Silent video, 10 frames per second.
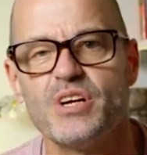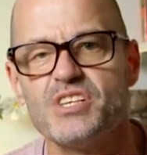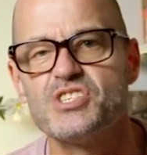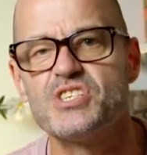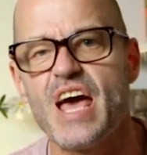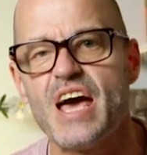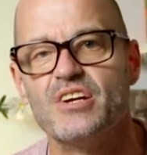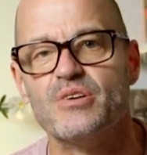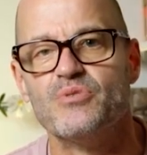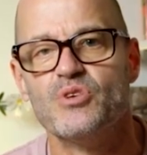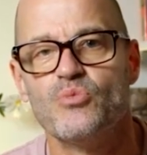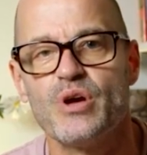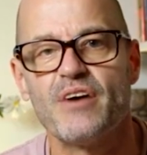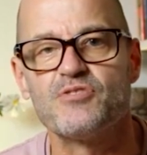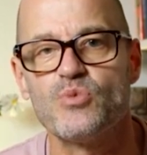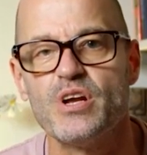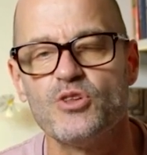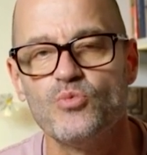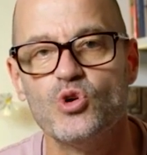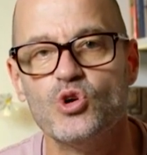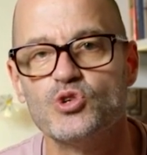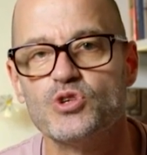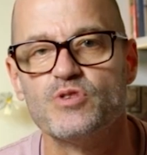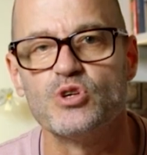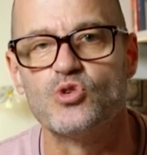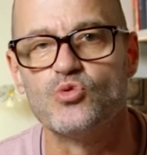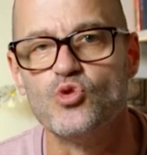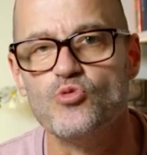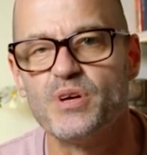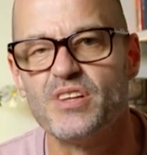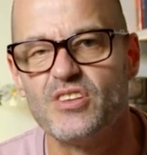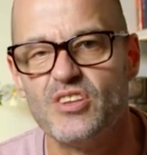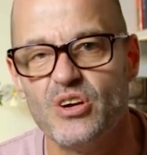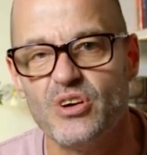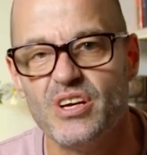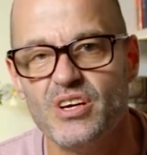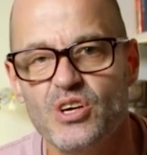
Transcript: To understand it, we have to enter the world of group theory.